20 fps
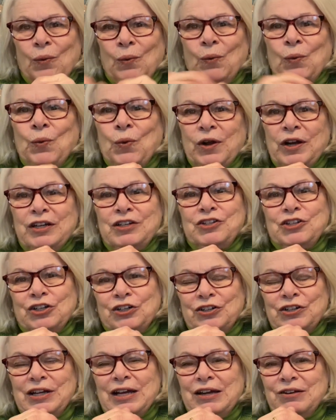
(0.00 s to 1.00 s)
what it
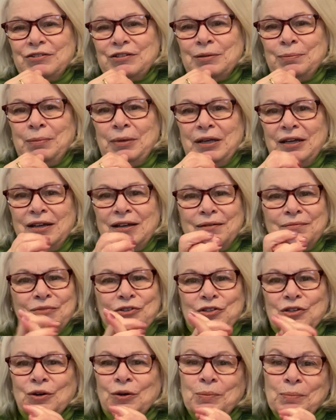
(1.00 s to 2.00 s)
turned out to be, and I'm
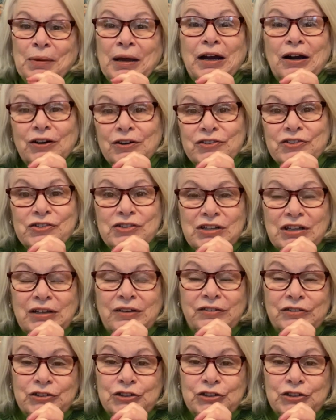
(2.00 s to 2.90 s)
so embarrassed to even